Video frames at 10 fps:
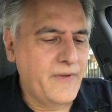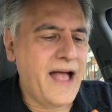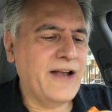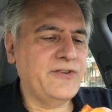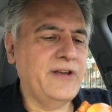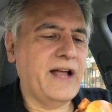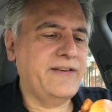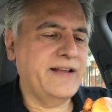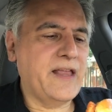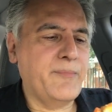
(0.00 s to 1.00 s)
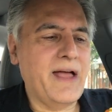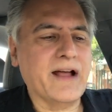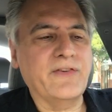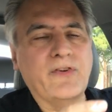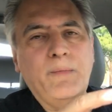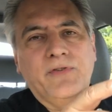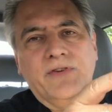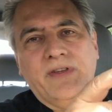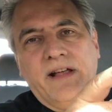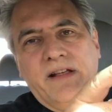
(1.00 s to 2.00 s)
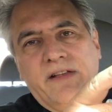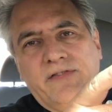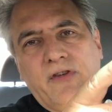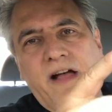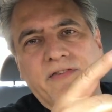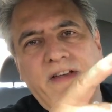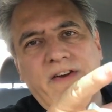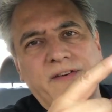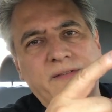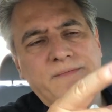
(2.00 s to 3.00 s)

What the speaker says: Actually, I take that back because it almost looks like a sauce here.